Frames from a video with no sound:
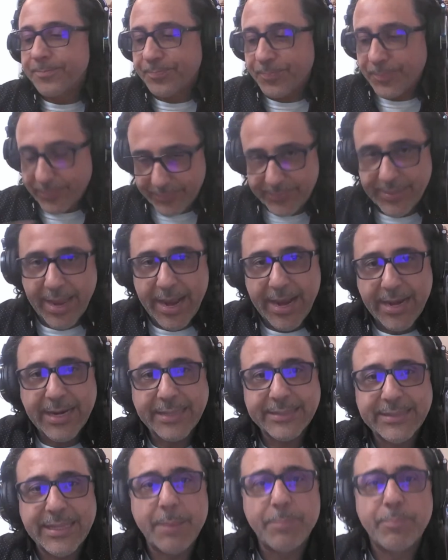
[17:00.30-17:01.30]
Then
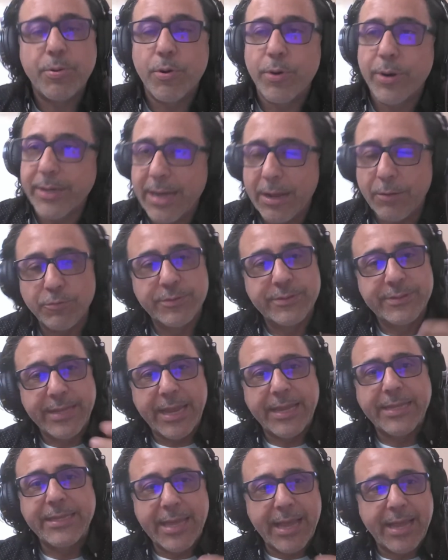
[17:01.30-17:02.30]
at that point, I would
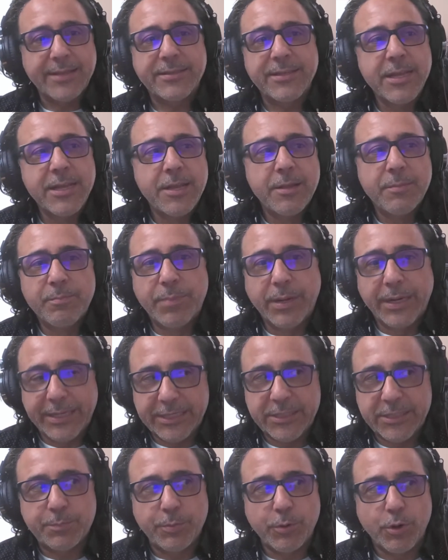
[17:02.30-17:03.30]
say yes, but
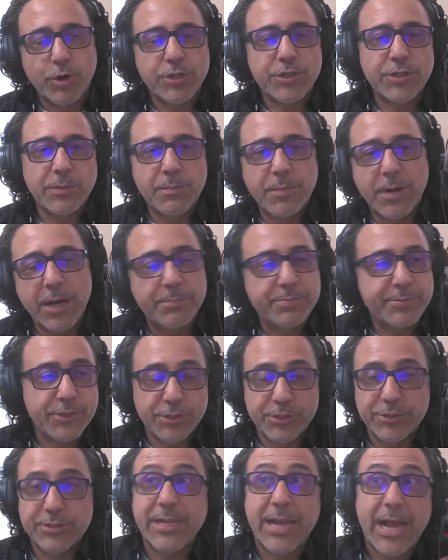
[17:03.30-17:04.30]
explore some
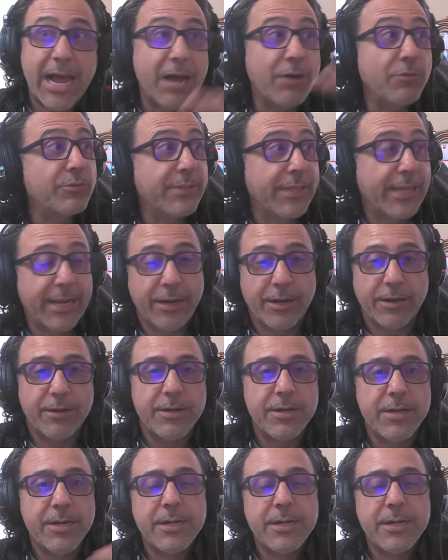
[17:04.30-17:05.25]
options out there,